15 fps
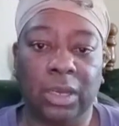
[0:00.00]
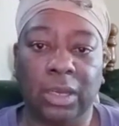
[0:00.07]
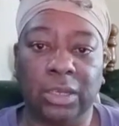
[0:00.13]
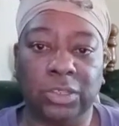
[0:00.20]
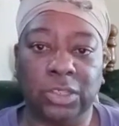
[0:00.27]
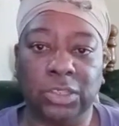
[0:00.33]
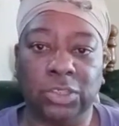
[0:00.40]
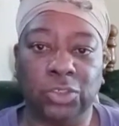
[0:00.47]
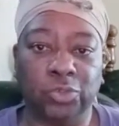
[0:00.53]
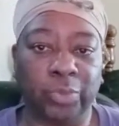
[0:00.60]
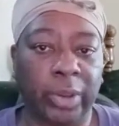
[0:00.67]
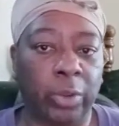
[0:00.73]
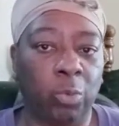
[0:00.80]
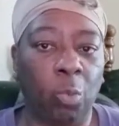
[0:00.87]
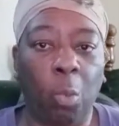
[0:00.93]
I just
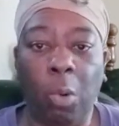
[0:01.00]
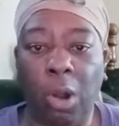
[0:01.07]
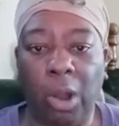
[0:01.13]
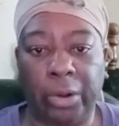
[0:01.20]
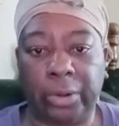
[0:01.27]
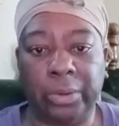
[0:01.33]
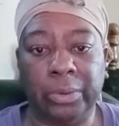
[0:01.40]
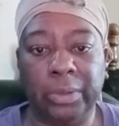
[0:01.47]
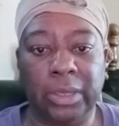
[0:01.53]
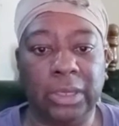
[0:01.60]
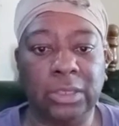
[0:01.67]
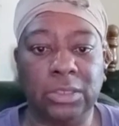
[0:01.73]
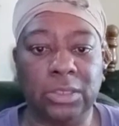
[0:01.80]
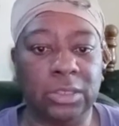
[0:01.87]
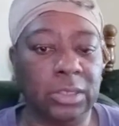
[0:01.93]
drink water
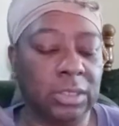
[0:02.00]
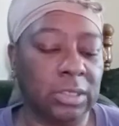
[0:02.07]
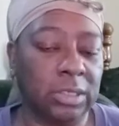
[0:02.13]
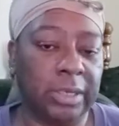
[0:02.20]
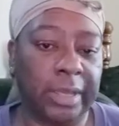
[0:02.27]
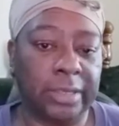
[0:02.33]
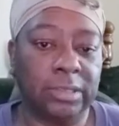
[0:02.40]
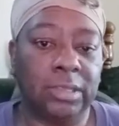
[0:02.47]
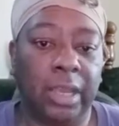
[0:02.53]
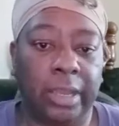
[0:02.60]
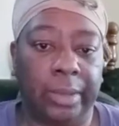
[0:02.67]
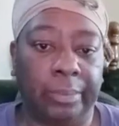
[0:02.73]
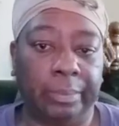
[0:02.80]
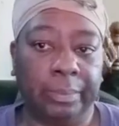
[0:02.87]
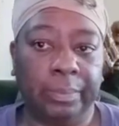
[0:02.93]
until the next
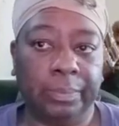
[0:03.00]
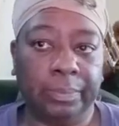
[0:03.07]
day.